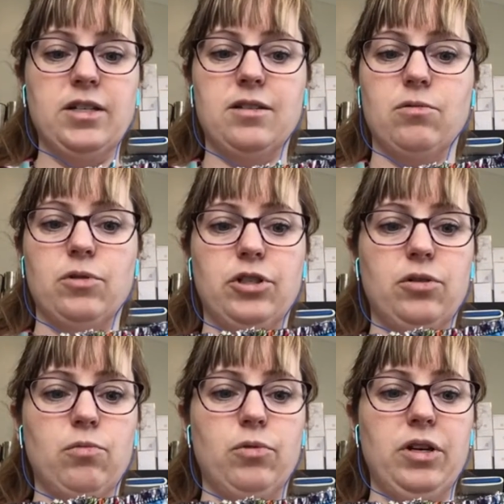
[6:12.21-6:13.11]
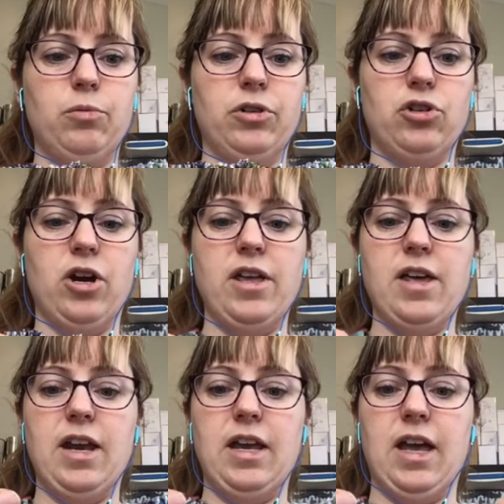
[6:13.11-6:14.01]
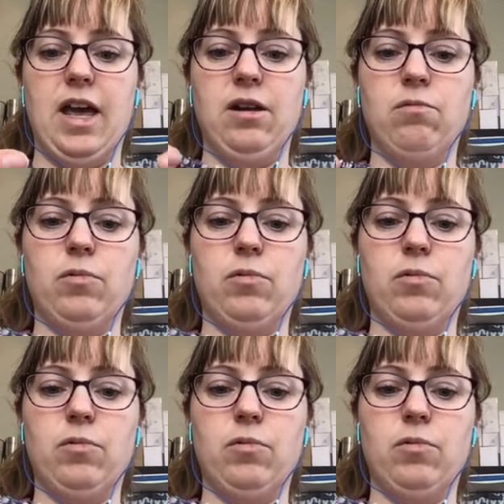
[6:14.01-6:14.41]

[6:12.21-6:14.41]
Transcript: so we will try that again.